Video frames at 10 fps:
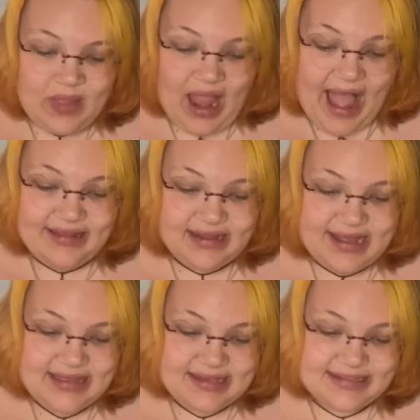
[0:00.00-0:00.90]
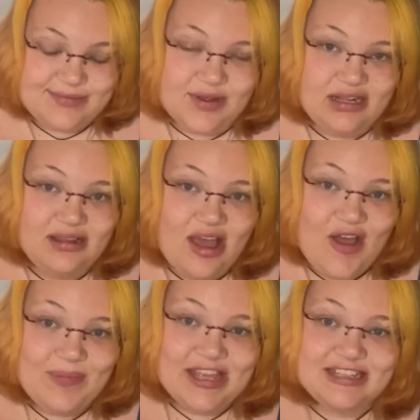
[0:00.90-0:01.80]
I like this one a
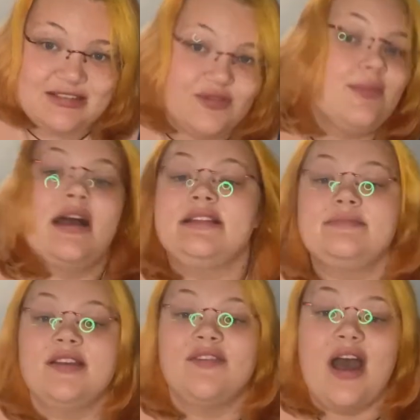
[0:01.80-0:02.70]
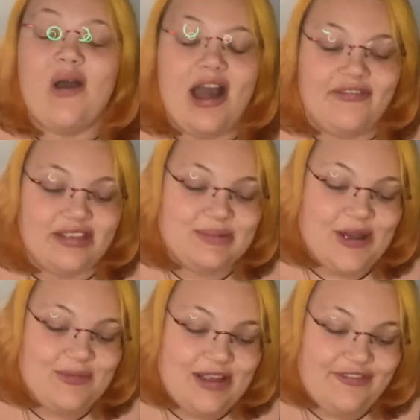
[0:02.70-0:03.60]
lot because it reminds me of how I feel
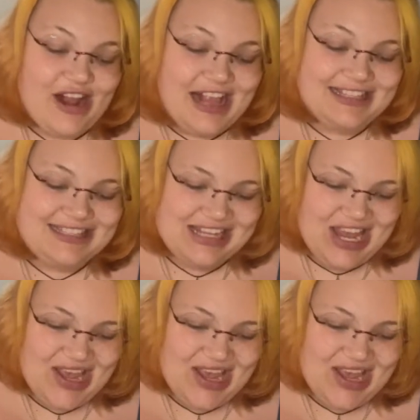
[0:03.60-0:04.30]
about my friends.